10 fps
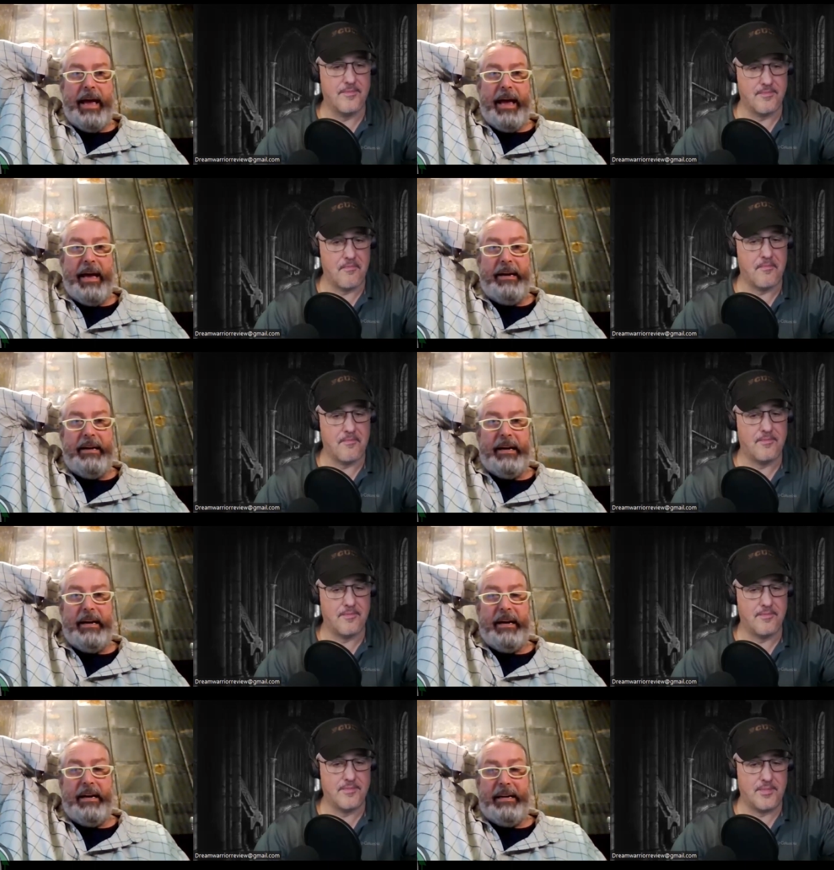Speaker 1: and
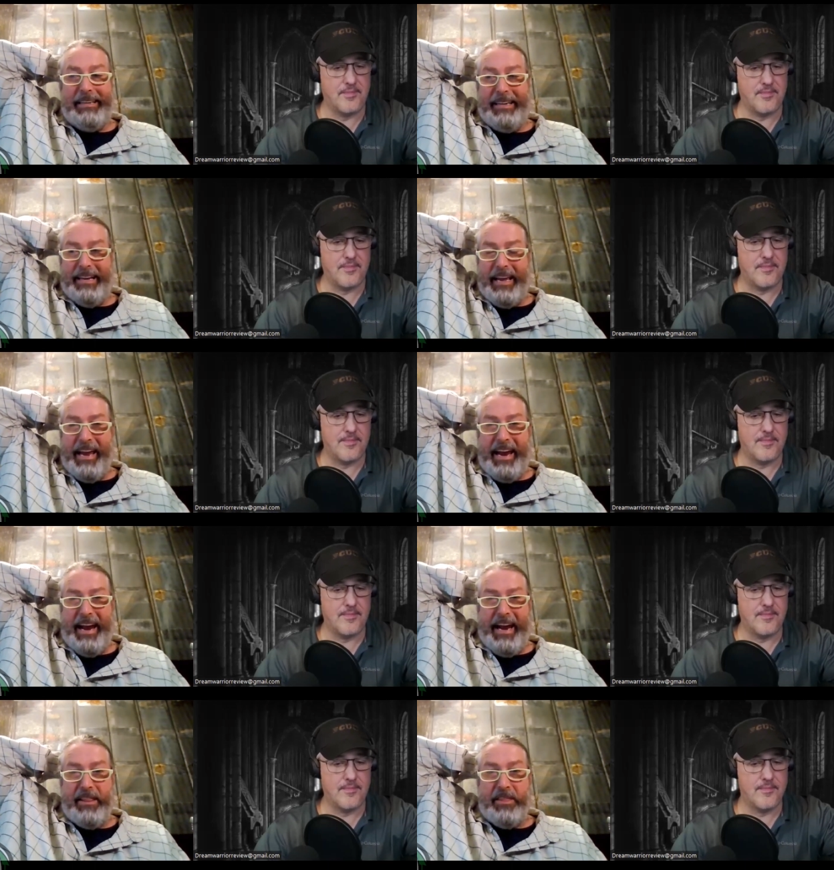uh,
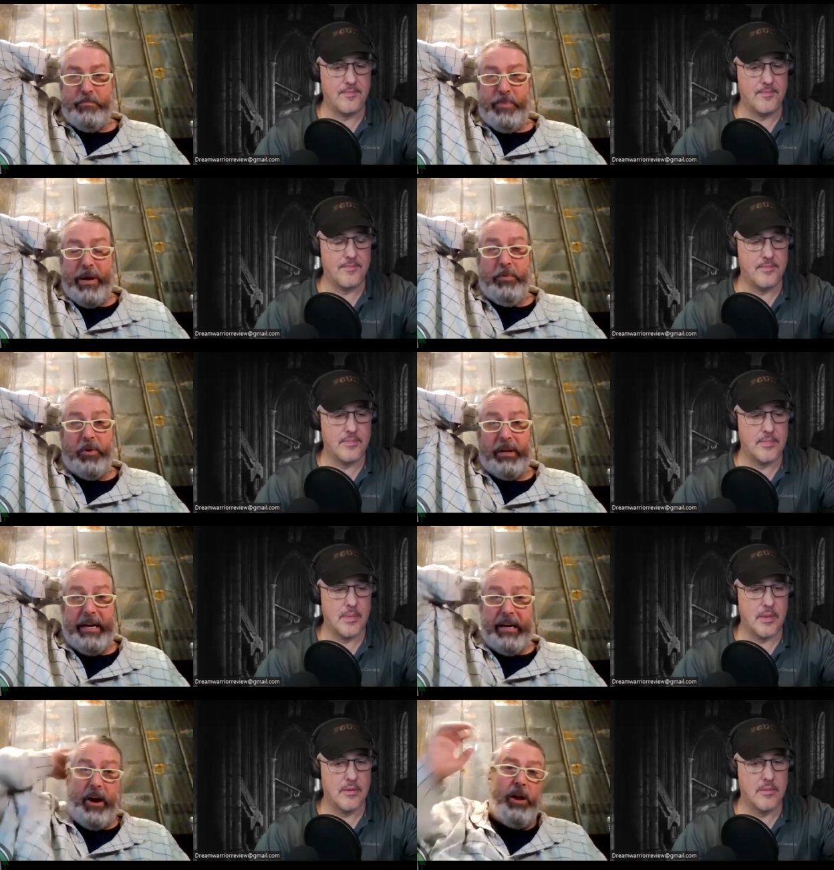and the people
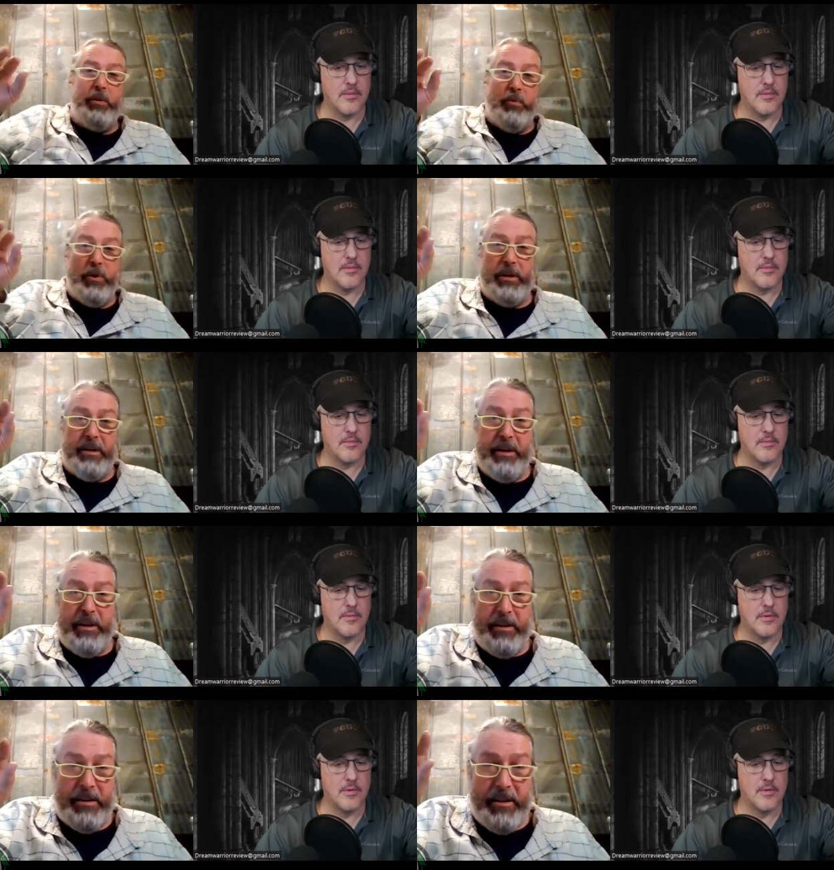in Hollywood
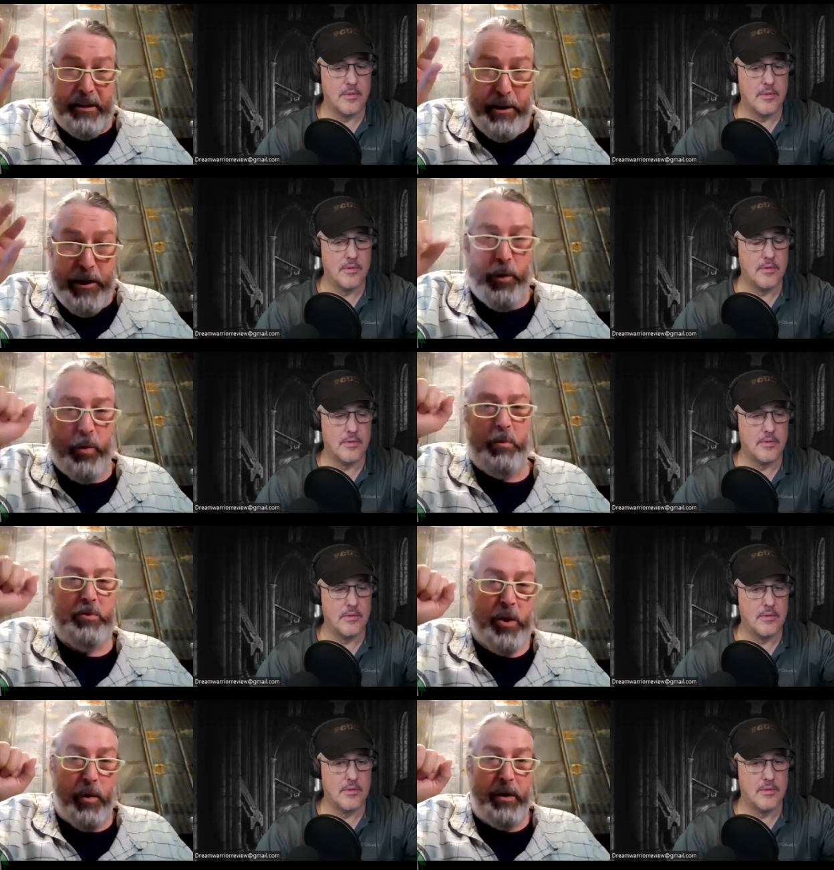knew what
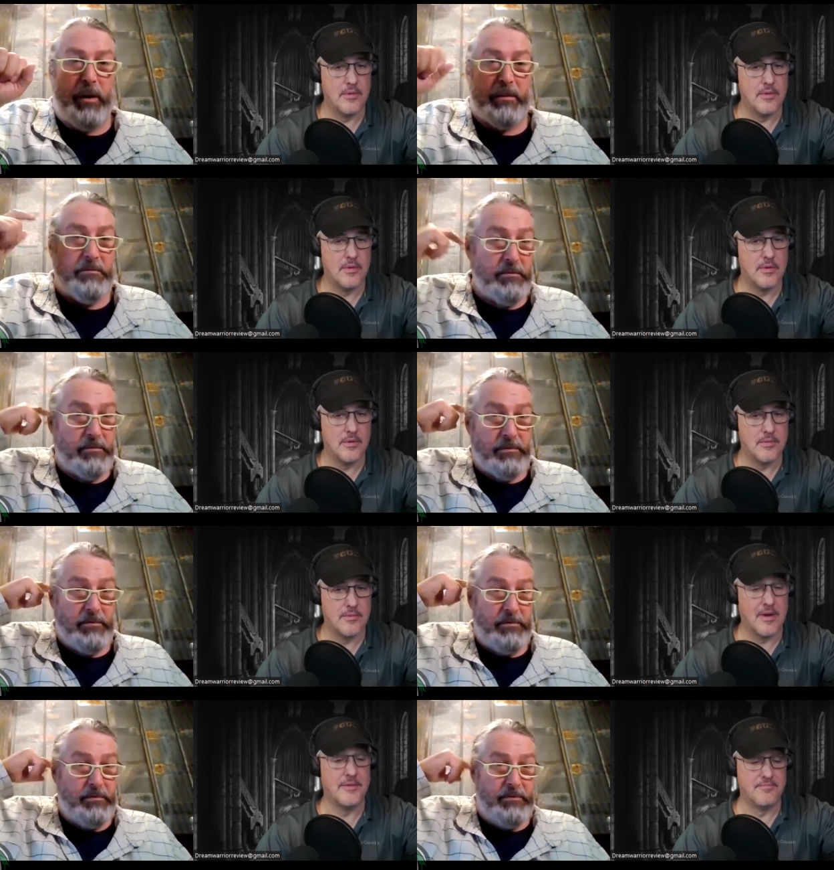was going on.
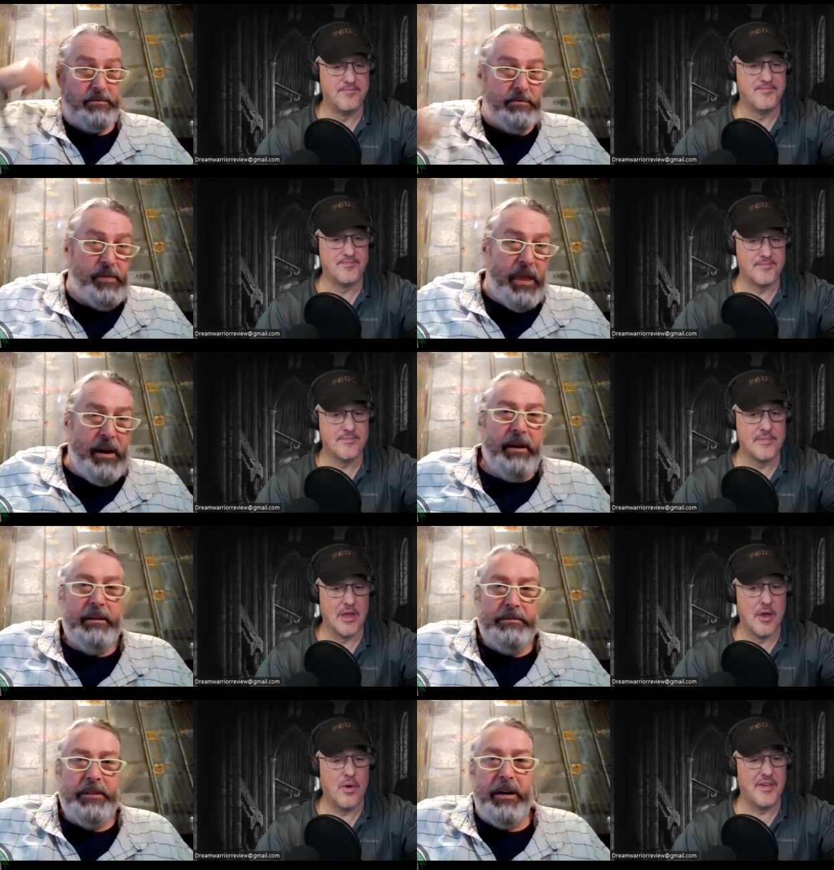
Speaker 2: Right.
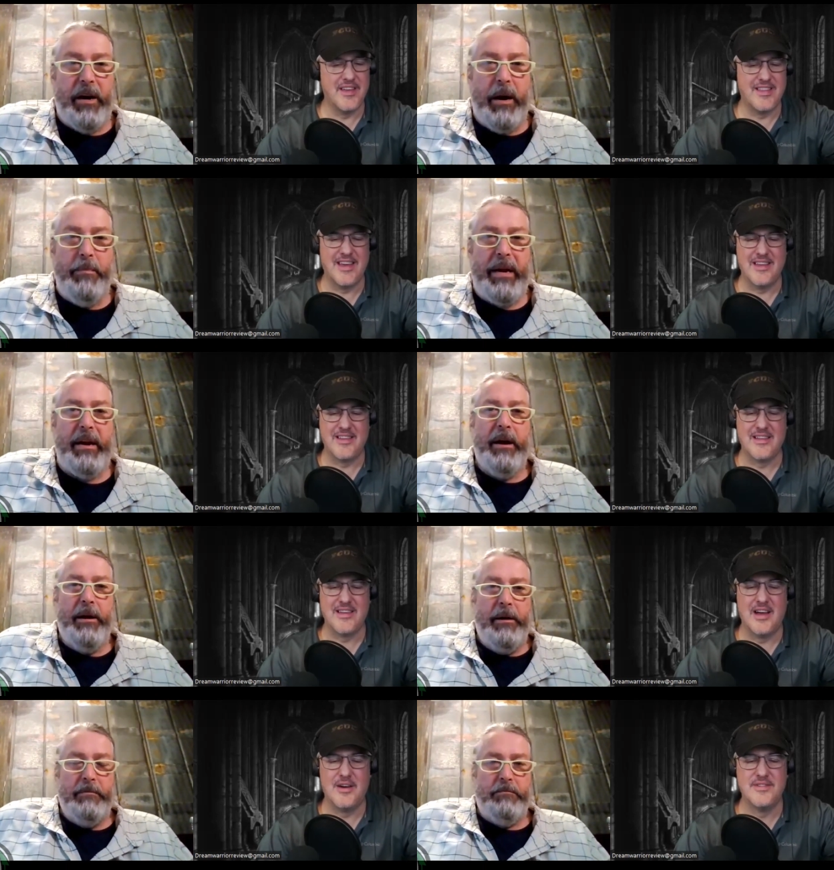Well, I think they
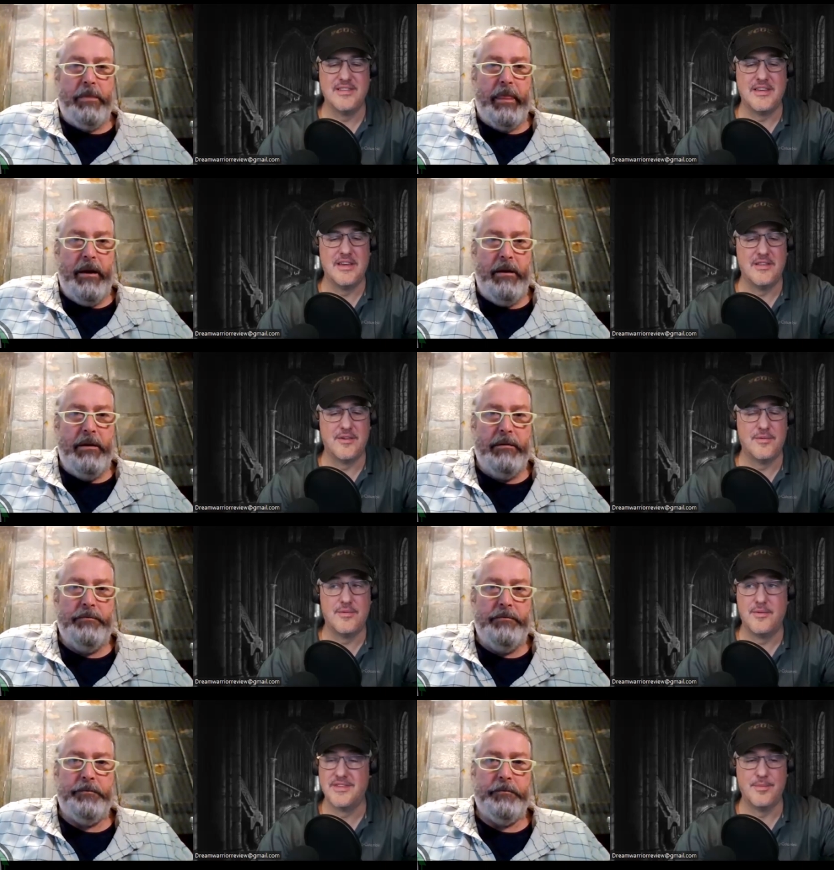uh, wasn't the Hitler.
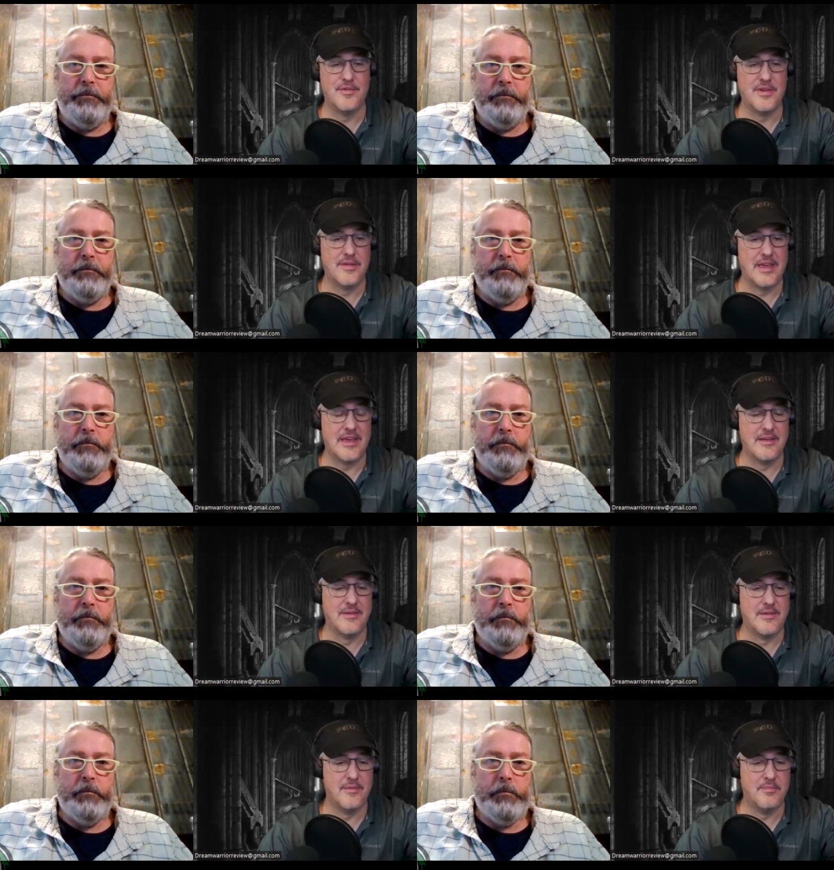What was that movie? The
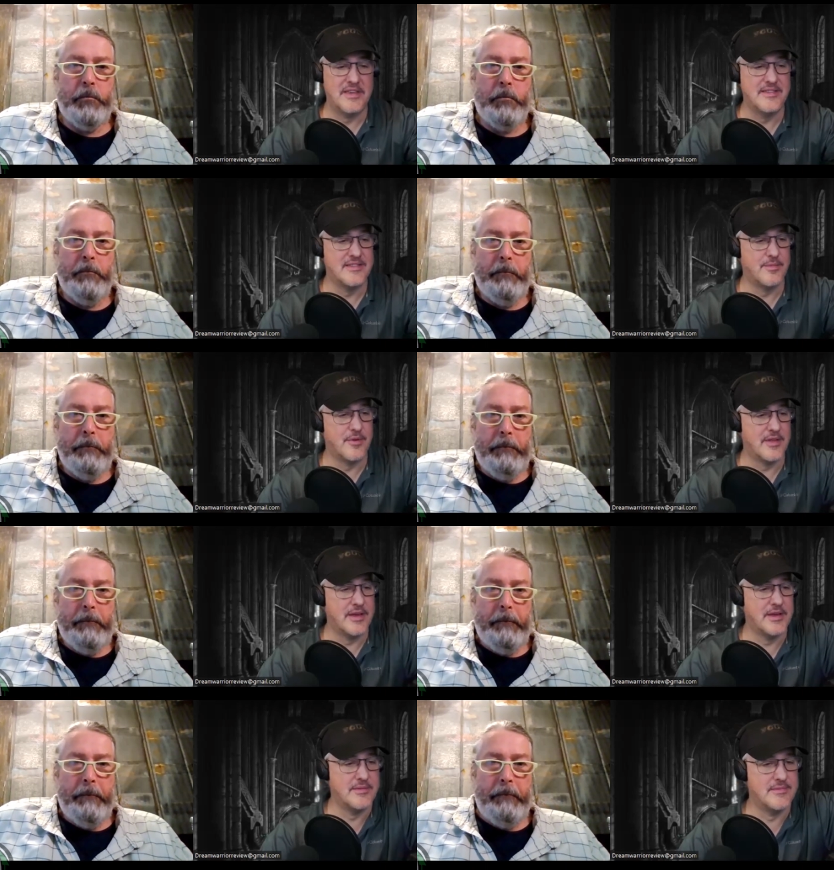Beast of
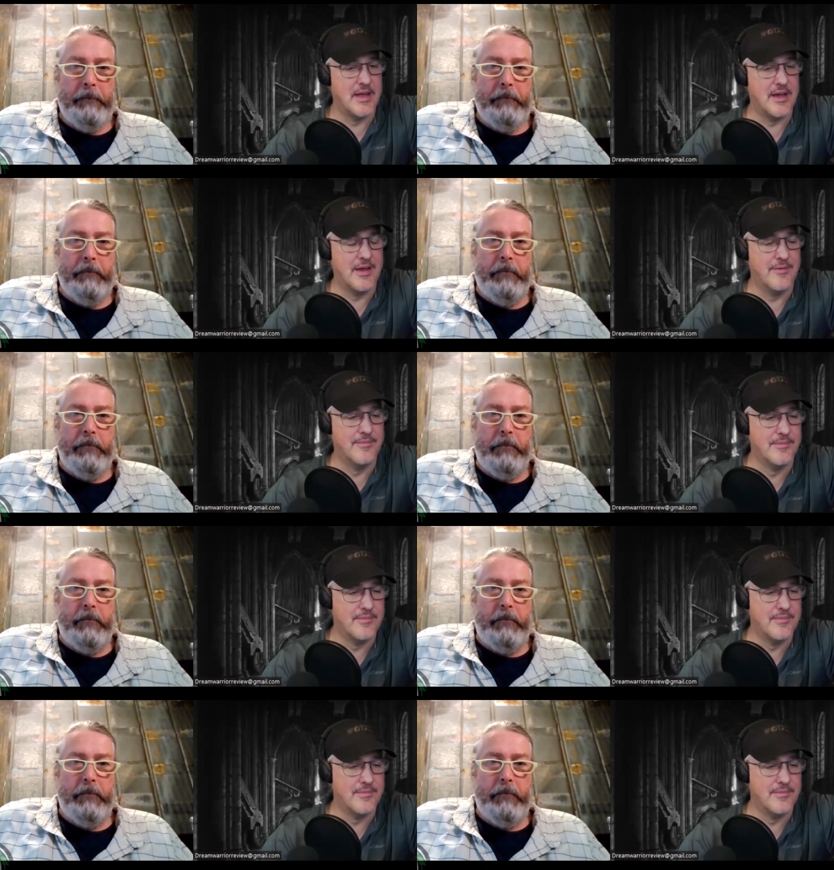Berlin, um,